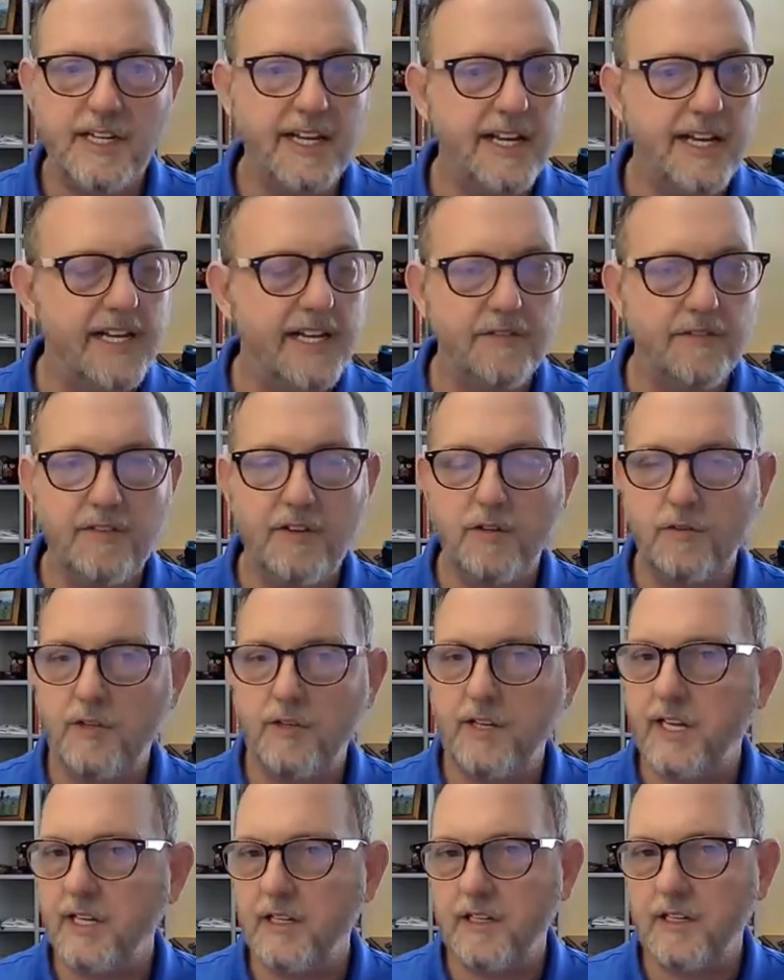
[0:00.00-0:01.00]
Again, if you
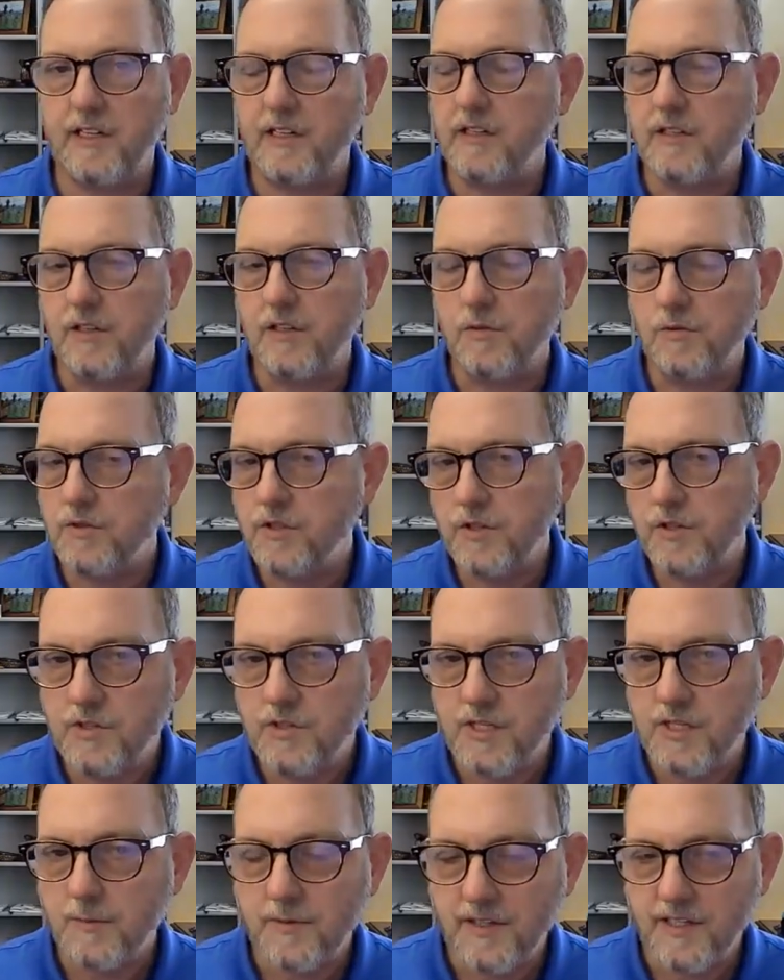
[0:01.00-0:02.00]
don't do
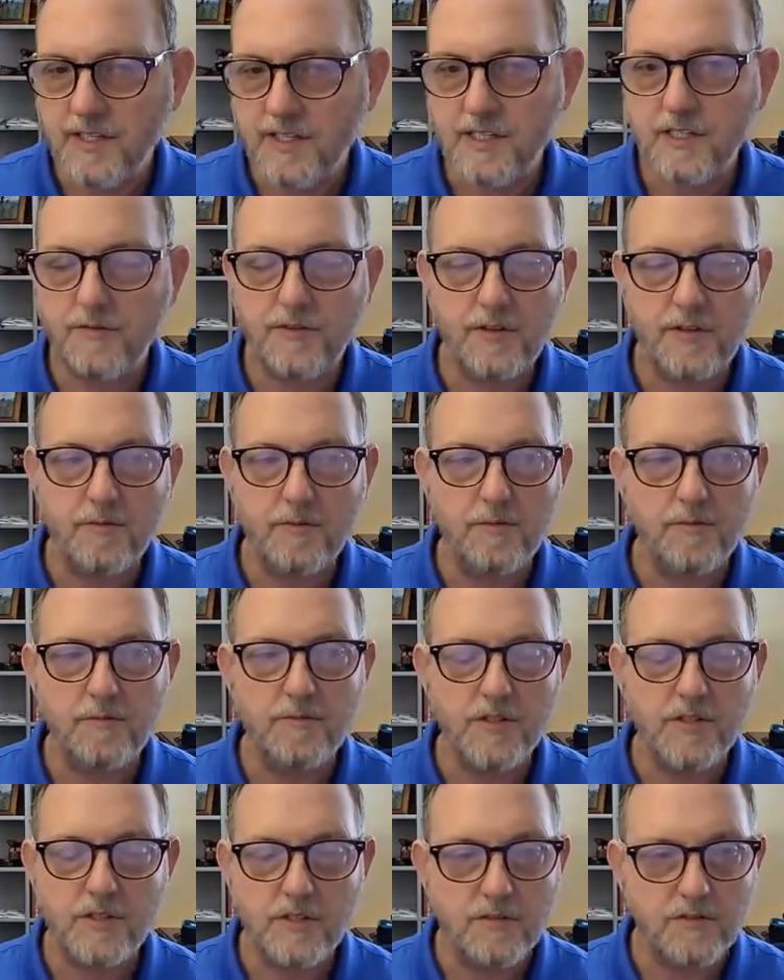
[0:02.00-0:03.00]
some of these, if you
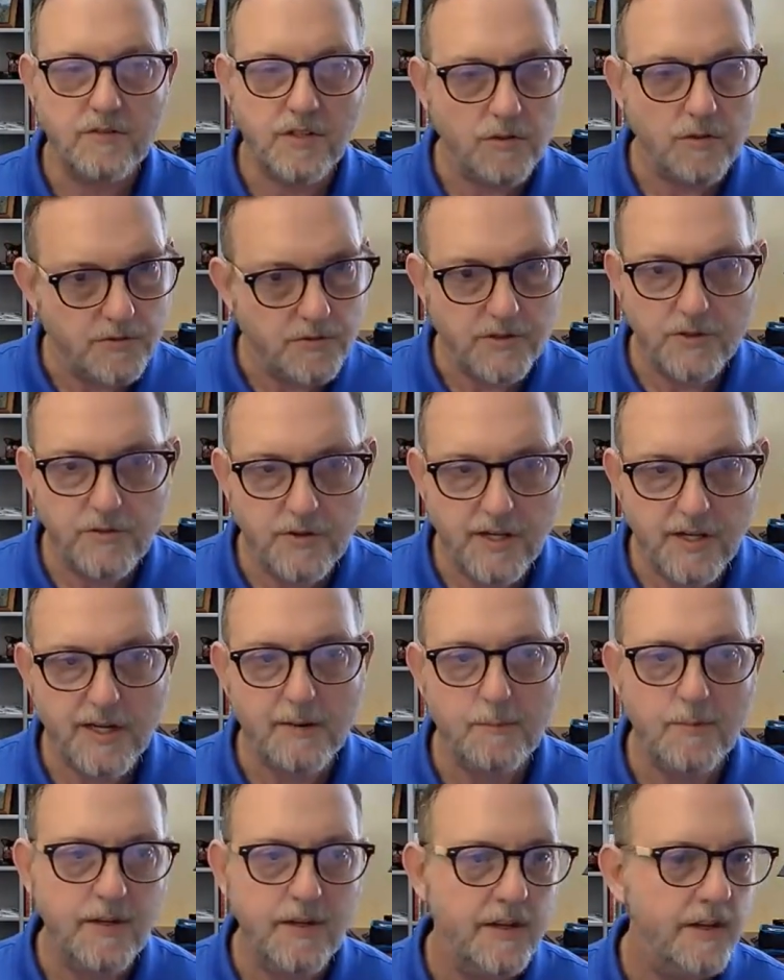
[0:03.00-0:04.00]
just don't do
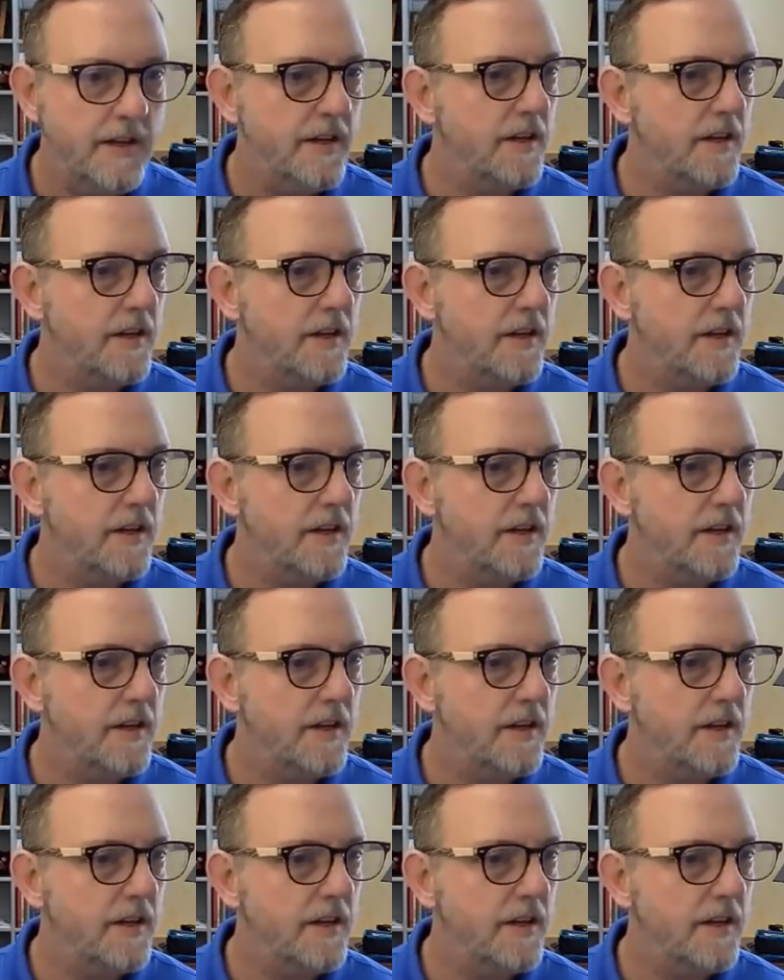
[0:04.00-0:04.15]
them,